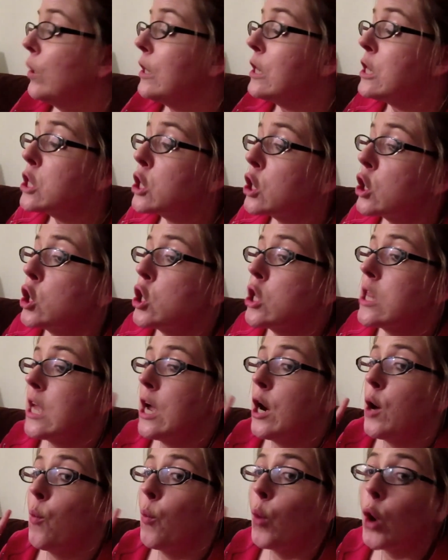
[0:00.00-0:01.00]
This girl's
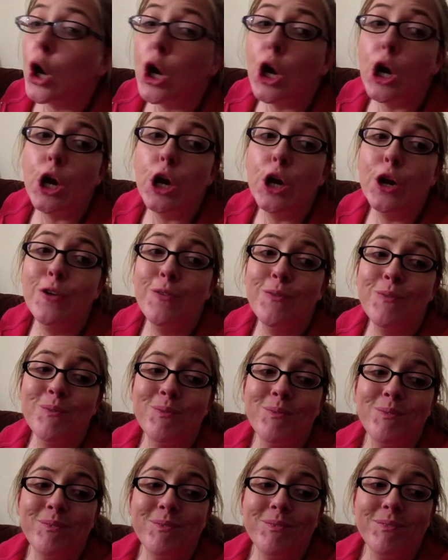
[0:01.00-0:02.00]
gotta work.
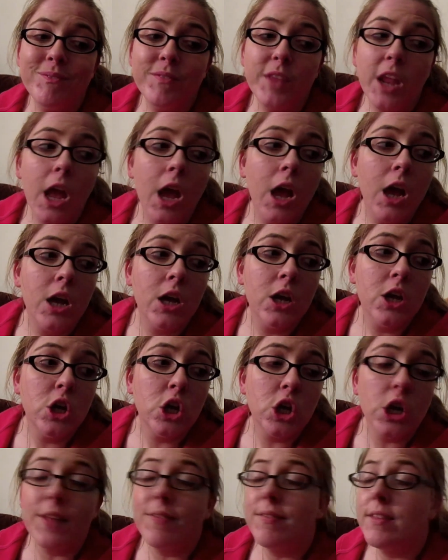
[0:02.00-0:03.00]

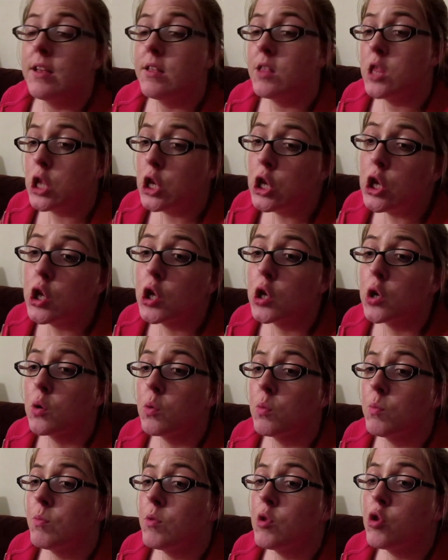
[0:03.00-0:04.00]
She's got things to
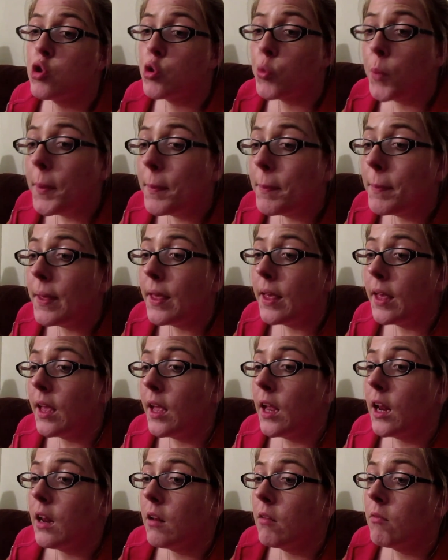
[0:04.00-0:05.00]
do
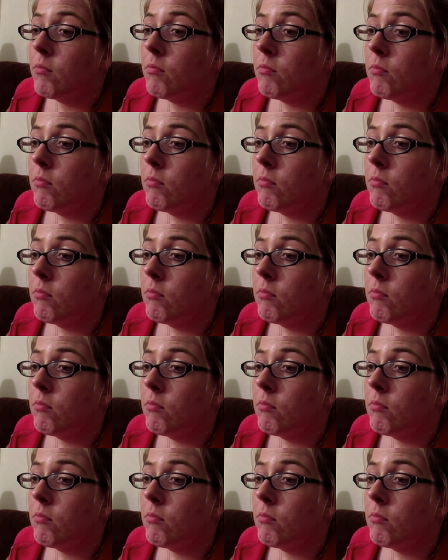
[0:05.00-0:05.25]
sweeping,